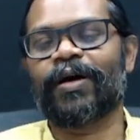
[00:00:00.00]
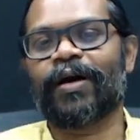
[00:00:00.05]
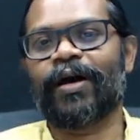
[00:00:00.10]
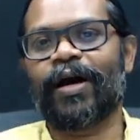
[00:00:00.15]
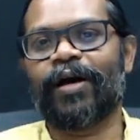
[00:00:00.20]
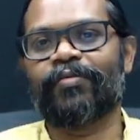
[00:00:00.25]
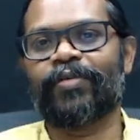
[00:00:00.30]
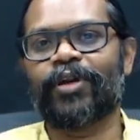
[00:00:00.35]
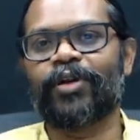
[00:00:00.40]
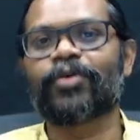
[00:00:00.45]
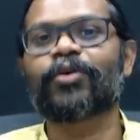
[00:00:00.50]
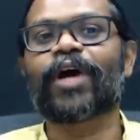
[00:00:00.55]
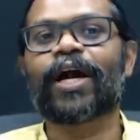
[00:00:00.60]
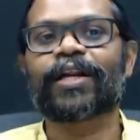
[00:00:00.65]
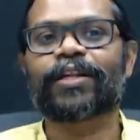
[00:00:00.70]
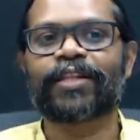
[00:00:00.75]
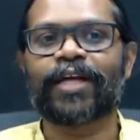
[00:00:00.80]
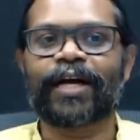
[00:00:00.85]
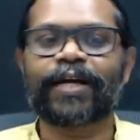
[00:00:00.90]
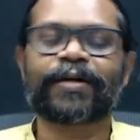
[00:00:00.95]
have a look at
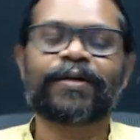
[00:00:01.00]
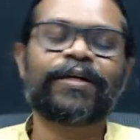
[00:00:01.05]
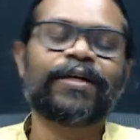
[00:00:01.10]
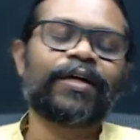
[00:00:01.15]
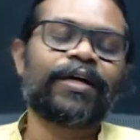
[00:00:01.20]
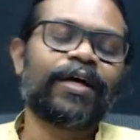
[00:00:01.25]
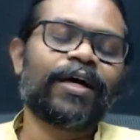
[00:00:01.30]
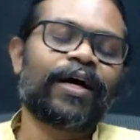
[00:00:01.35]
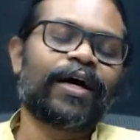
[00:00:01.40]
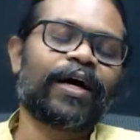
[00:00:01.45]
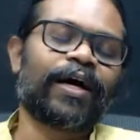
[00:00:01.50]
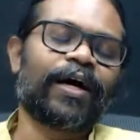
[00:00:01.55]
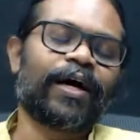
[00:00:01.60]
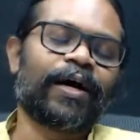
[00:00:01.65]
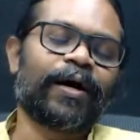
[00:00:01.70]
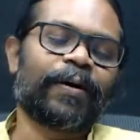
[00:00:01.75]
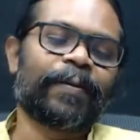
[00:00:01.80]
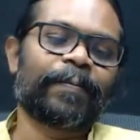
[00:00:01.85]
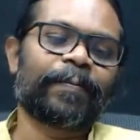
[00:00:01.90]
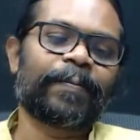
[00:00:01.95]
that.
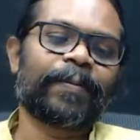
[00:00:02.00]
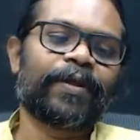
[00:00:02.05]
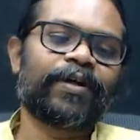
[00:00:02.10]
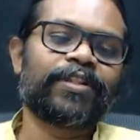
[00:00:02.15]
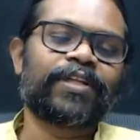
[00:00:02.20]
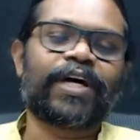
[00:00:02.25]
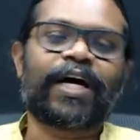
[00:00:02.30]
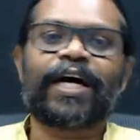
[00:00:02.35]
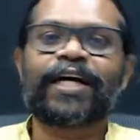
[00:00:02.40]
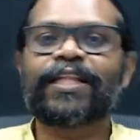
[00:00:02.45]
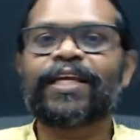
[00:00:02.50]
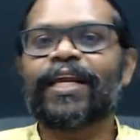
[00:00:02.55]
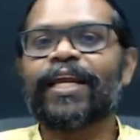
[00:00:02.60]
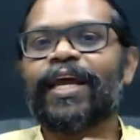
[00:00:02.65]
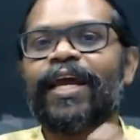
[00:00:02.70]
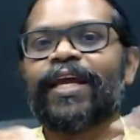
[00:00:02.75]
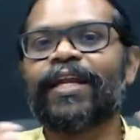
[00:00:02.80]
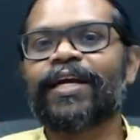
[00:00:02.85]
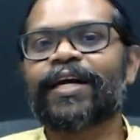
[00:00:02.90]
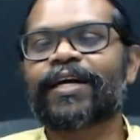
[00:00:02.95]
The other
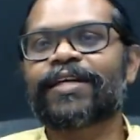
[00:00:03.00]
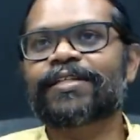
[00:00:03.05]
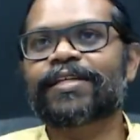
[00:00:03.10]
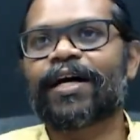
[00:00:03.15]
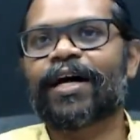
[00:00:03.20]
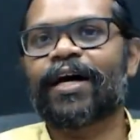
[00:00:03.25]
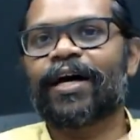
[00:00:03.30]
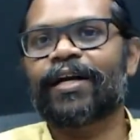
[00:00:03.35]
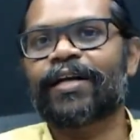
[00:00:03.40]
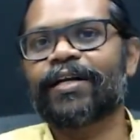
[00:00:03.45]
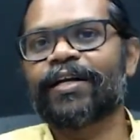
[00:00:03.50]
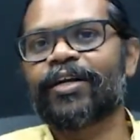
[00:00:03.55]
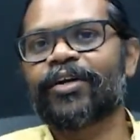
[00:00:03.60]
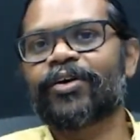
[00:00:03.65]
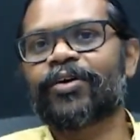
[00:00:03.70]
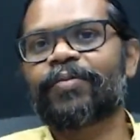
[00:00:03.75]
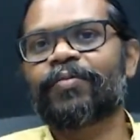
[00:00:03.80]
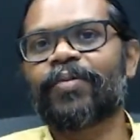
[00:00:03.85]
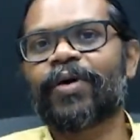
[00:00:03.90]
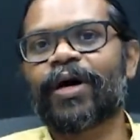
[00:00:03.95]
areas are
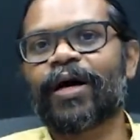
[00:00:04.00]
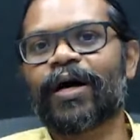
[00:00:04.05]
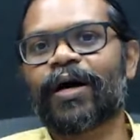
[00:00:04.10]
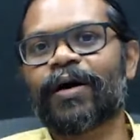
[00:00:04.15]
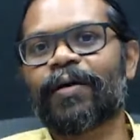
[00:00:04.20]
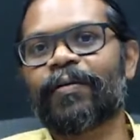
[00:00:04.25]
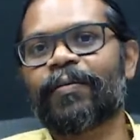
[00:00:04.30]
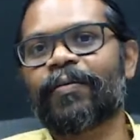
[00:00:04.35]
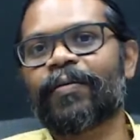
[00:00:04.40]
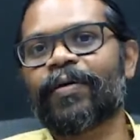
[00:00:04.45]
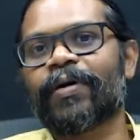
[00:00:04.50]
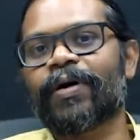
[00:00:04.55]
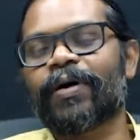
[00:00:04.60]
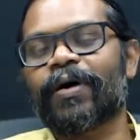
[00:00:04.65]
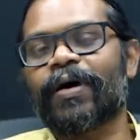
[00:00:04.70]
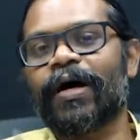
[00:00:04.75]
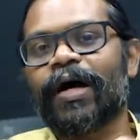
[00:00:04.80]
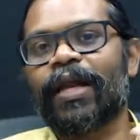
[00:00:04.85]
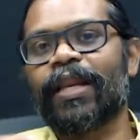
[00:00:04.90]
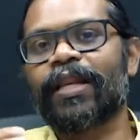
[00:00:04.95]

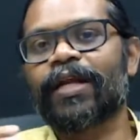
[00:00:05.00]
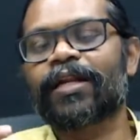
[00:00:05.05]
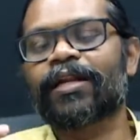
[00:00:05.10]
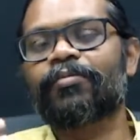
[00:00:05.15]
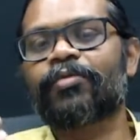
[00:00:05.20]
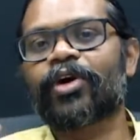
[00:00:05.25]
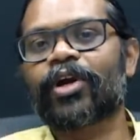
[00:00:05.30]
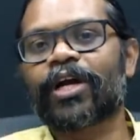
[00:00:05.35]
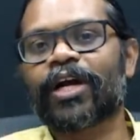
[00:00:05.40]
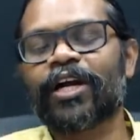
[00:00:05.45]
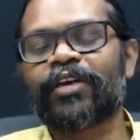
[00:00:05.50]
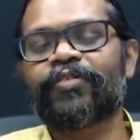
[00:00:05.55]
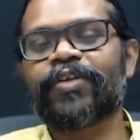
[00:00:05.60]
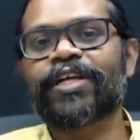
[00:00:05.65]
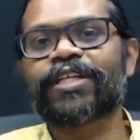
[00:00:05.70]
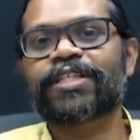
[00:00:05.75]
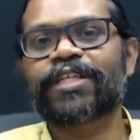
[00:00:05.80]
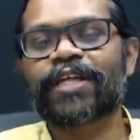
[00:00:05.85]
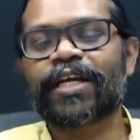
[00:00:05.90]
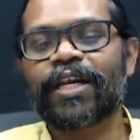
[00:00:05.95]
a little more
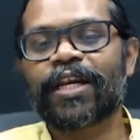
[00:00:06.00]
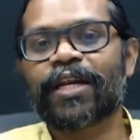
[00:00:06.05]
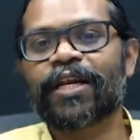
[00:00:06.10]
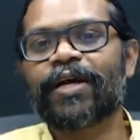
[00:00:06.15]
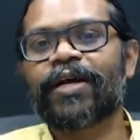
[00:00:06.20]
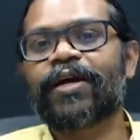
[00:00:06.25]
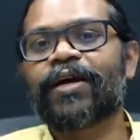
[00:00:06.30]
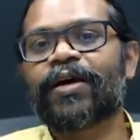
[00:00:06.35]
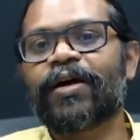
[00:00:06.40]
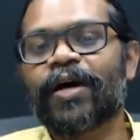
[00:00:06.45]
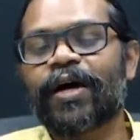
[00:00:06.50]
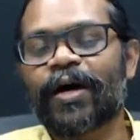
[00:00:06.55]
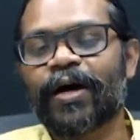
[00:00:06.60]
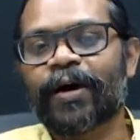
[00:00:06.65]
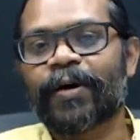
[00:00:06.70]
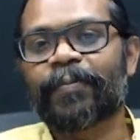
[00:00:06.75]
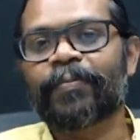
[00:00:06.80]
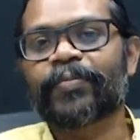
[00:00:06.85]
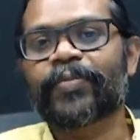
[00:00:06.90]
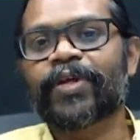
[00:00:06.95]
conventional
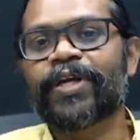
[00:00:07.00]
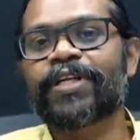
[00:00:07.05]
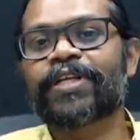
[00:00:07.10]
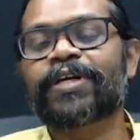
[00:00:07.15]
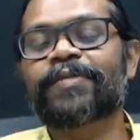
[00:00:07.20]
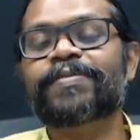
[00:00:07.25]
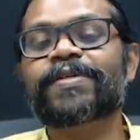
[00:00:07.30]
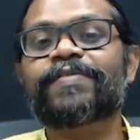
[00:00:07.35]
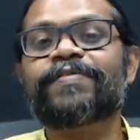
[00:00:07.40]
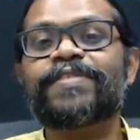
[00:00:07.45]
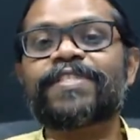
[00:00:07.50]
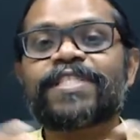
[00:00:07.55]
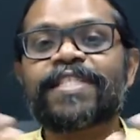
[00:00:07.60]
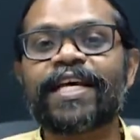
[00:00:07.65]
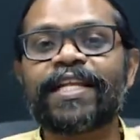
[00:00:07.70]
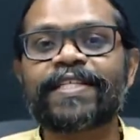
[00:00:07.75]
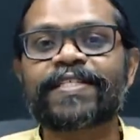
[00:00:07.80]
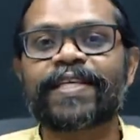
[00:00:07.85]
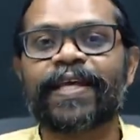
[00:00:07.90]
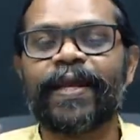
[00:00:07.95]
in terms of
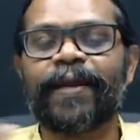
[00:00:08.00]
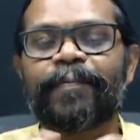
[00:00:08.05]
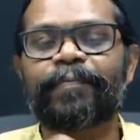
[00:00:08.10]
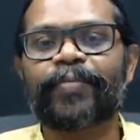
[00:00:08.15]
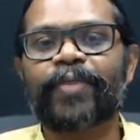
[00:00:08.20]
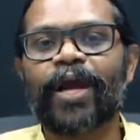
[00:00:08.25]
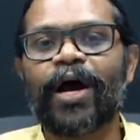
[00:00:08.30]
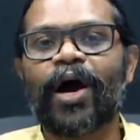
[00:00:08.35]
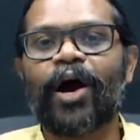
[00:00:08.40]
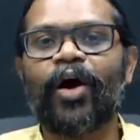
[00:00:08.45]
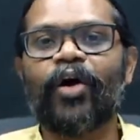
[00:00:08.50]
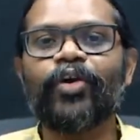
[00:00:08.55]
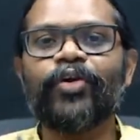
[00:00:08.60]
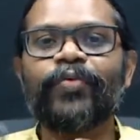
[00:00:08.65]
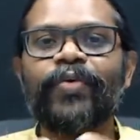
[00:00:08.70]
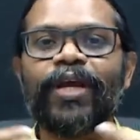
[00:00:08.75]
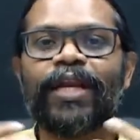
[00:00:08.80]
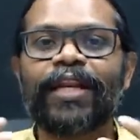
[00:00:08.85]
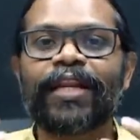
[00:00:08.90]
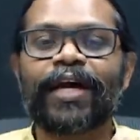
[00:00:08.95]
sensing. How do
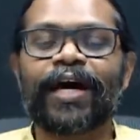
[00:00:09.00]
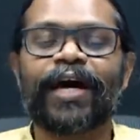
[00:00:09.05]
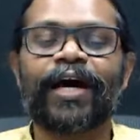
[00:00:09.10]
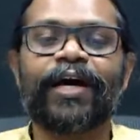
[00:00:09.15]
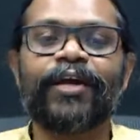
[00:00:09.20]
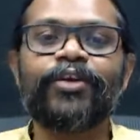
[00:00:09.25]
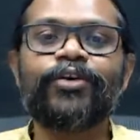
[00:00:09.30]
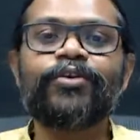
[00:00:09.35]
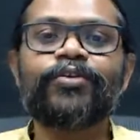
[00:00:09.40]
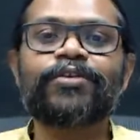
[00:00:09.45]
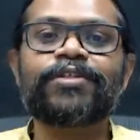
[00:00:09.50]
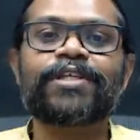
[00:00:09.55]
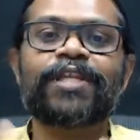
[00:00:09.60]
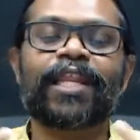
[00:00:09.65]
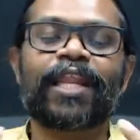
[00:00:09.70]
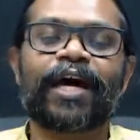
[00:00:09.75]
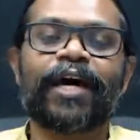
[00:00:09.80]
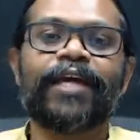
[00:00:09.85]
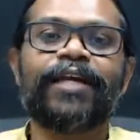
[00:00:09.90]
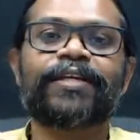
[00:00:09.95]
we use
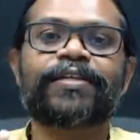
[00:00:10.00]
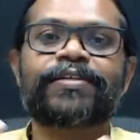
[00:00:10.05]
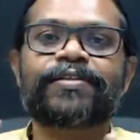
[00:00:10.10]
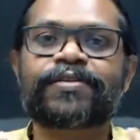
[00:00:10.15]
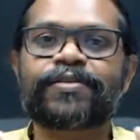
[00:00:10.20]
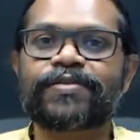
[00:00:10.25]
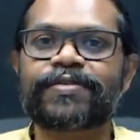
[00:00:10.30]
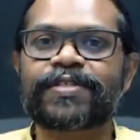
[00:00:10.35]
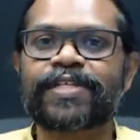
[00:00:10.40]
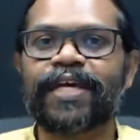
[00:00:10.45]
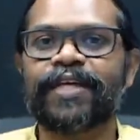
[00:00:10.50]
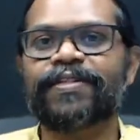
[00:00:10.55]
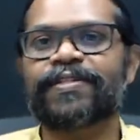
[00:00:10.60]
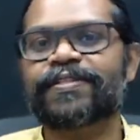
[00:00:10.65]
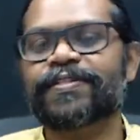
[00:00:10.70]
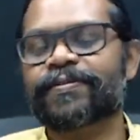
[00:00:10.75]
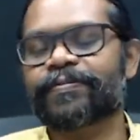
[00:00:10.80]
light to sense?